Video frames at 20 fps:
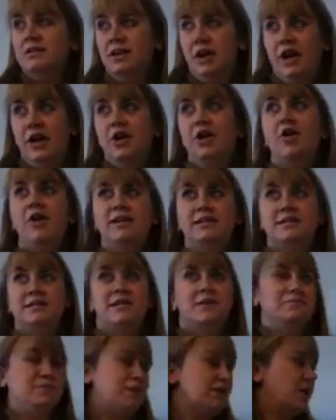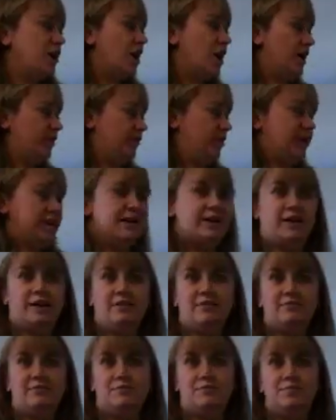Now I know I skipped a lot right
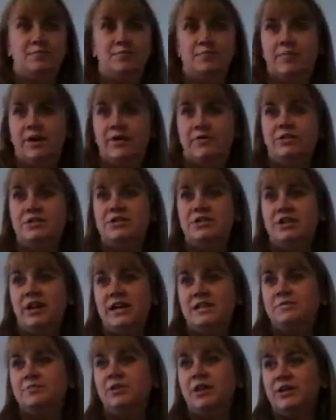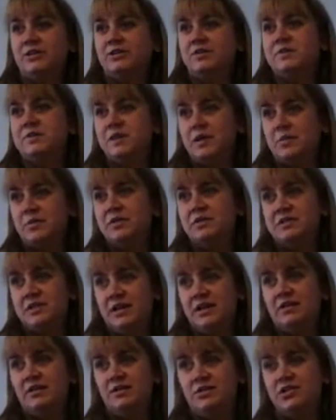here, but once you guys plug those numbers
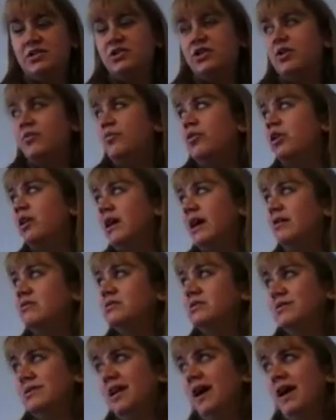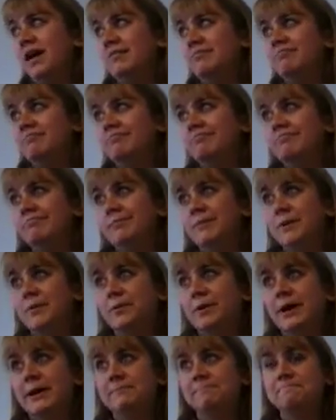in, it should work out to 9.
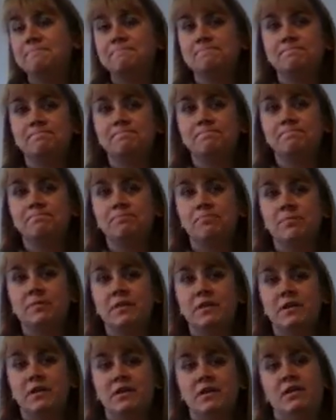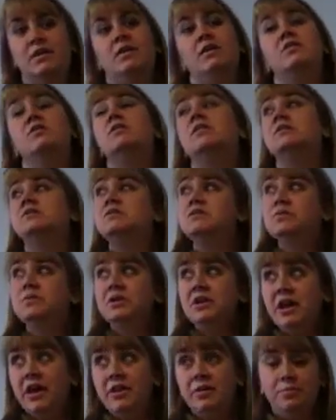Okay? So let's do
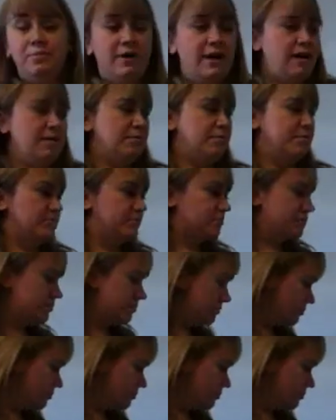another problem.